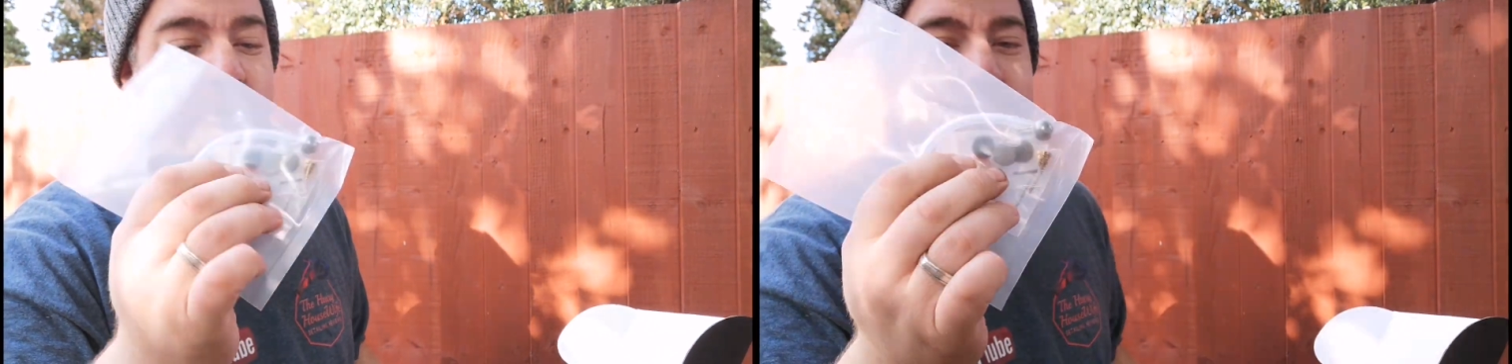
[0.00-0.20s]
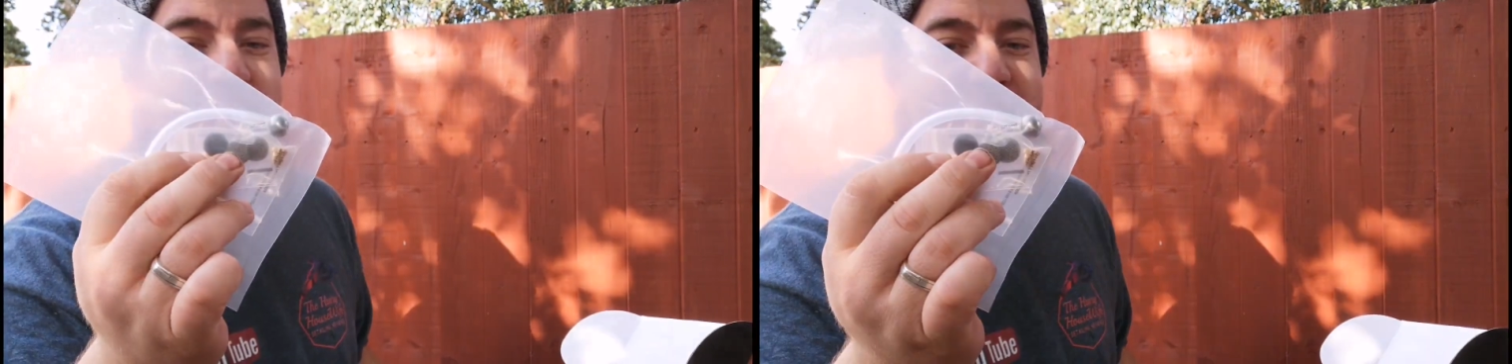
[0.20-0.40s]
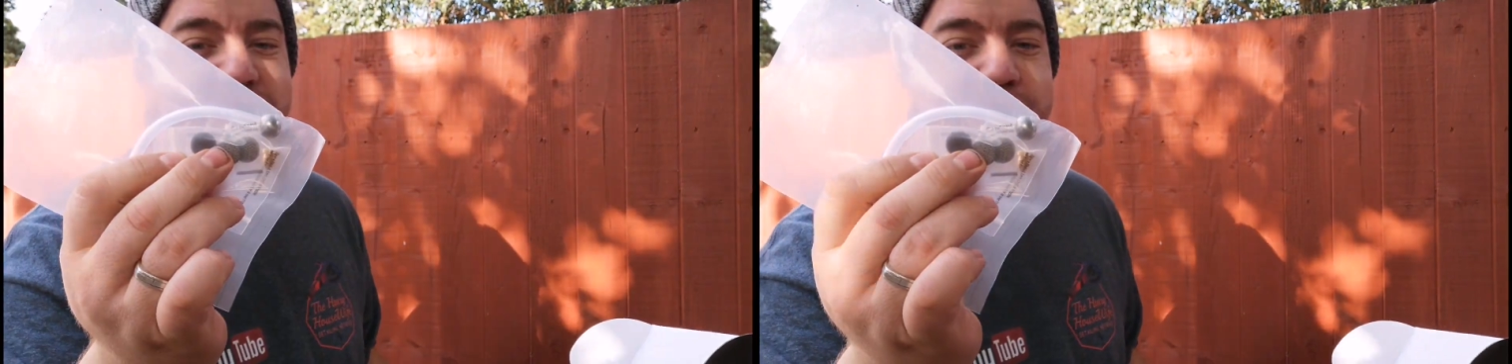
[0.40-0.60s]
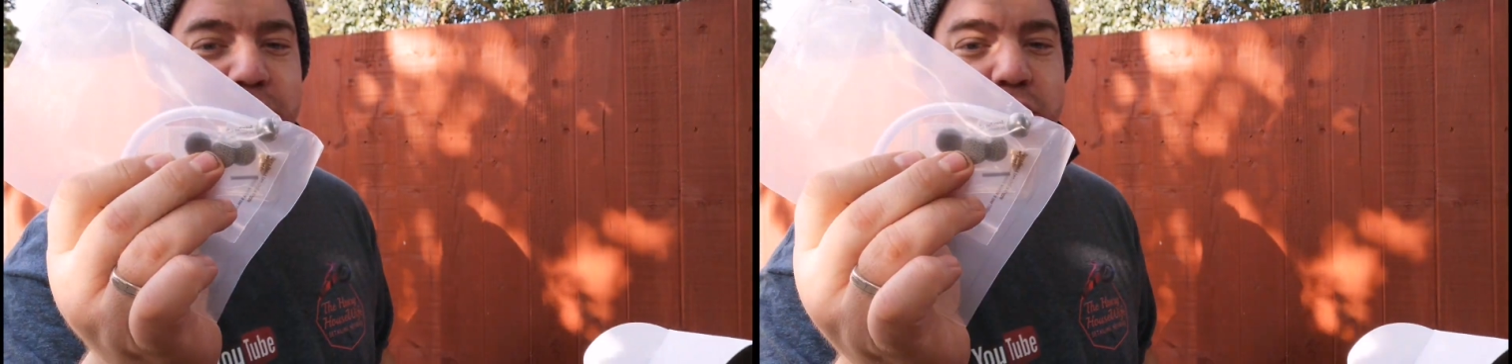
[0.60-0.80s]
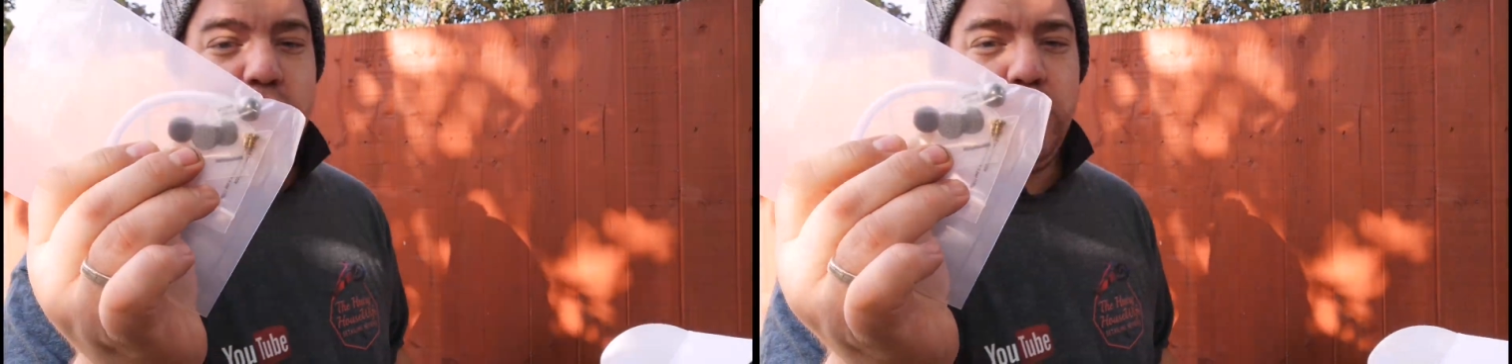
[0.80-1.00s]

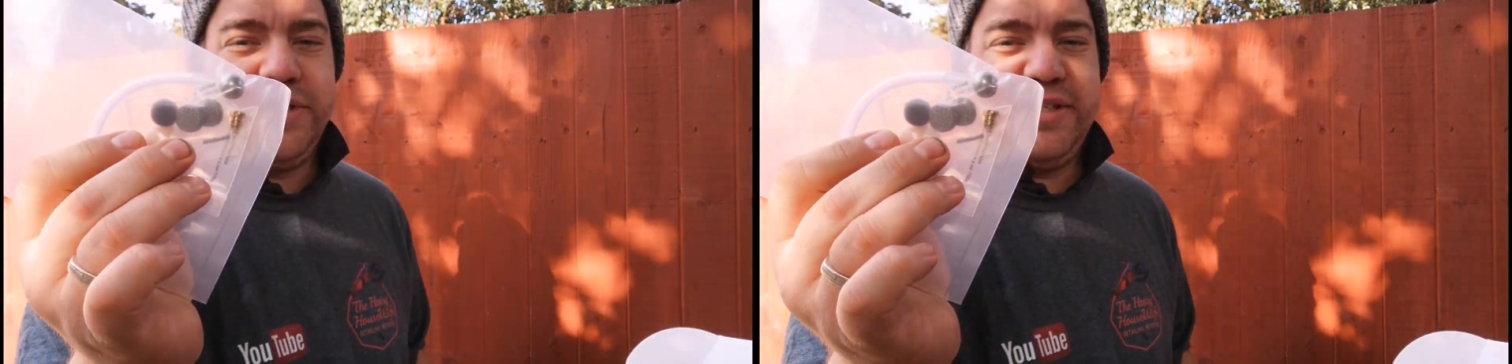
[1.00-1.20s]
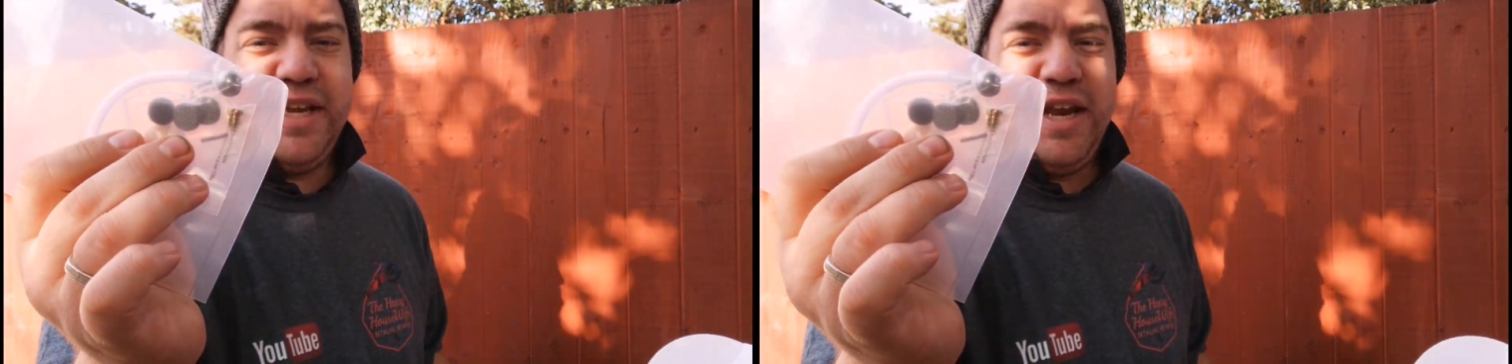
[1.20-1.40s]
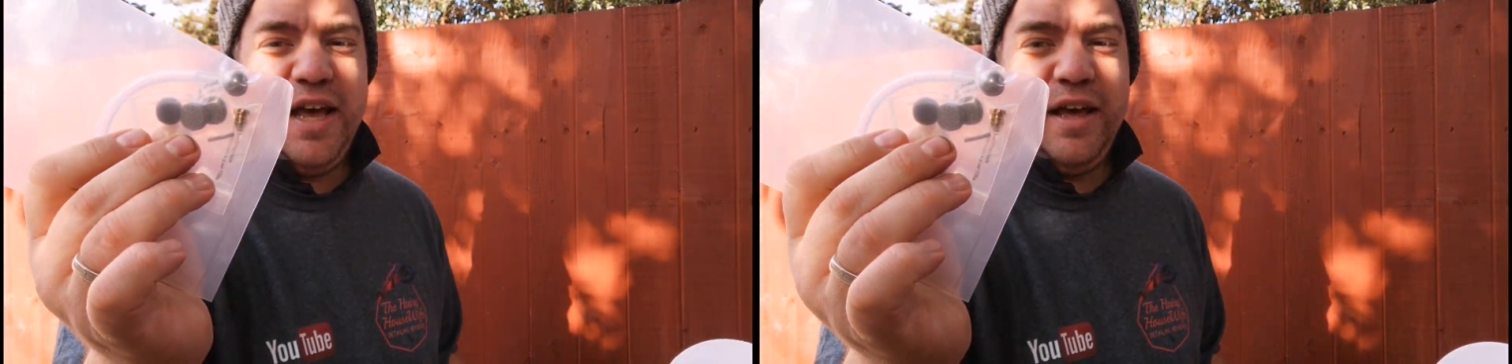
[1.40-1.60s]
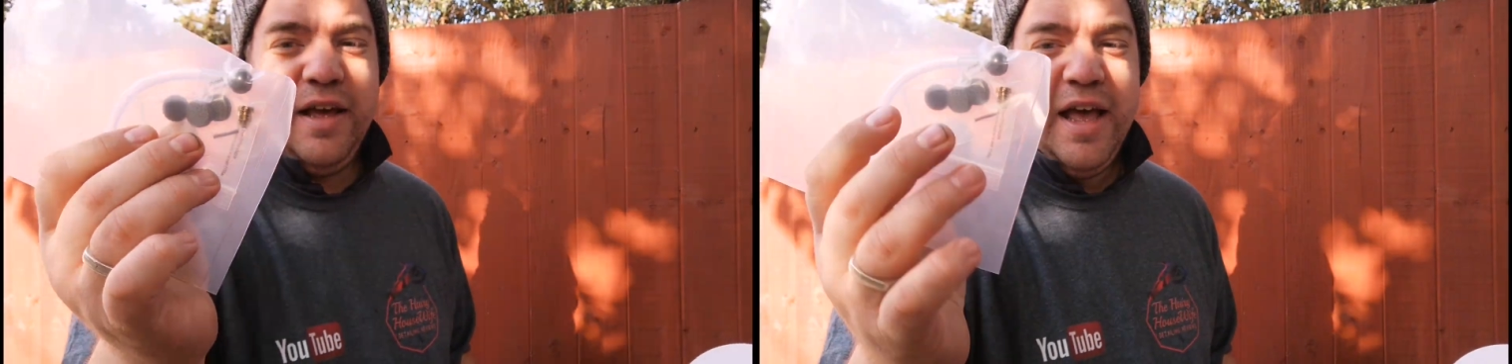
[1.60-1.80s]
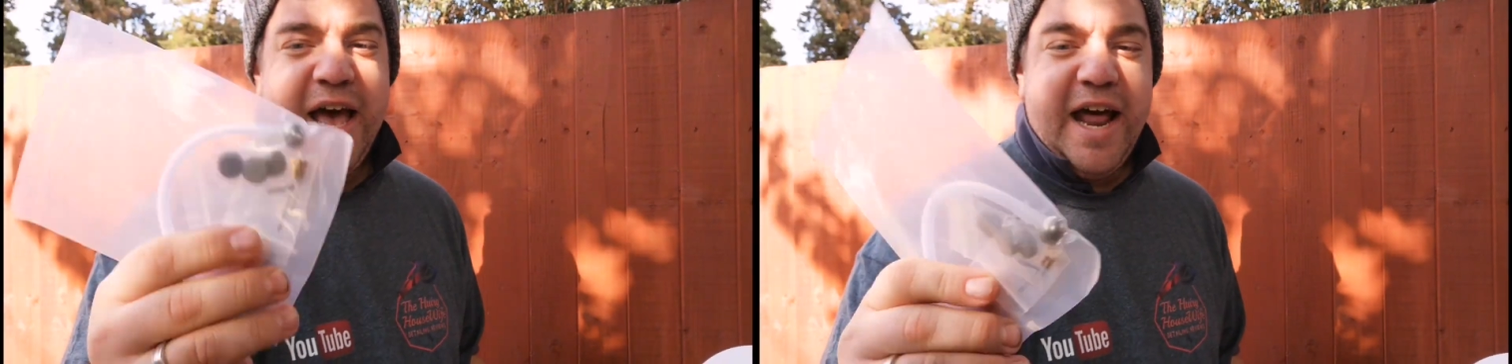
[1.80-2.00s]
replacement gauzes in there,